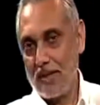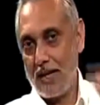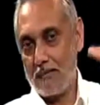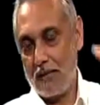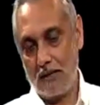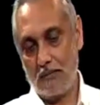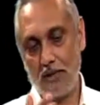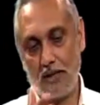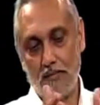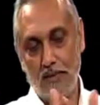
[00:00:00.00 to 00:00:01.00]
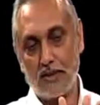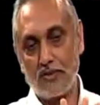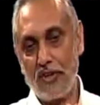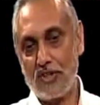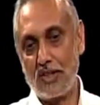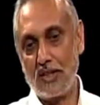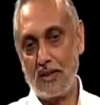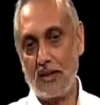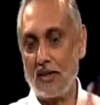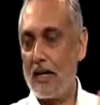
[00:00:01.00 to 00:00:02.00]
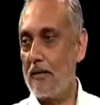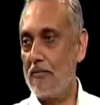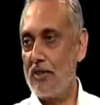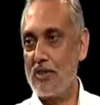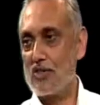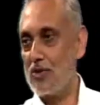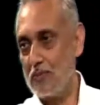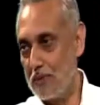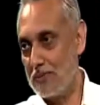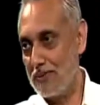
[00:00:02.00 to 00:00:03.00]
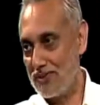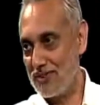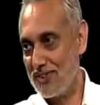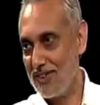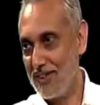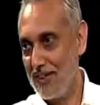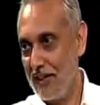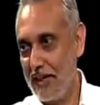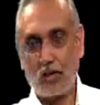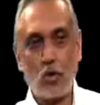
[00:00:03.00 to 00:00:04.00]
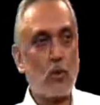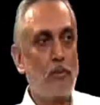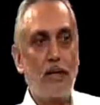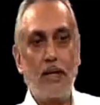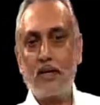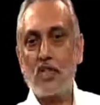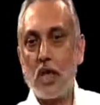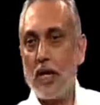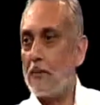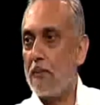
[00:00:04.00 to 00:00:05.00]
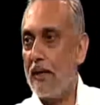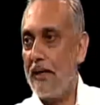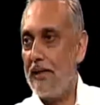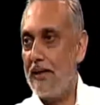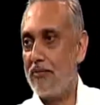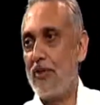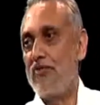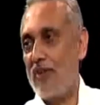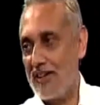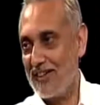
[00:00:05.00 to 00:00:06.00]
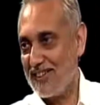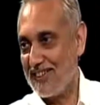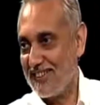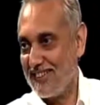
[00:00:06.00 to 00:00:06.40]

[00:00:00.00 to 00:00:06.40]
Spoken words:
But I'm interfacing a realm which has no purpose. It could be like a child playing for fun.